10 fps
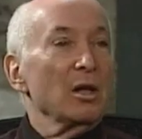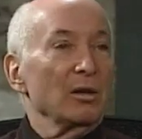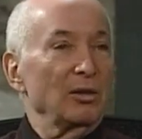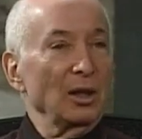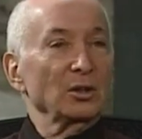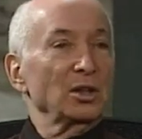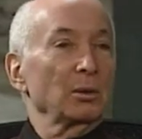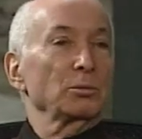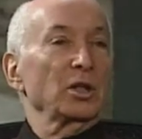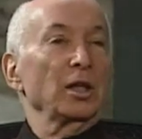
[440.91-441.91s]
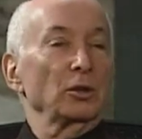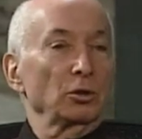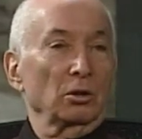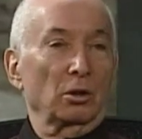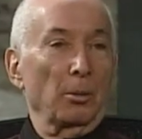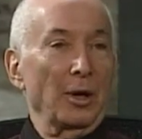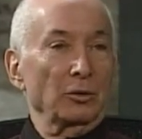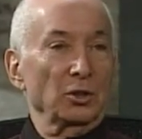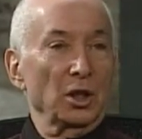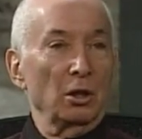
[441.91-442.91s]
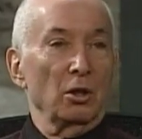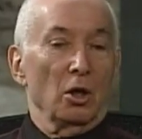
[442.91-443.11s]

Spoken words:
Then some scientists would come out and say,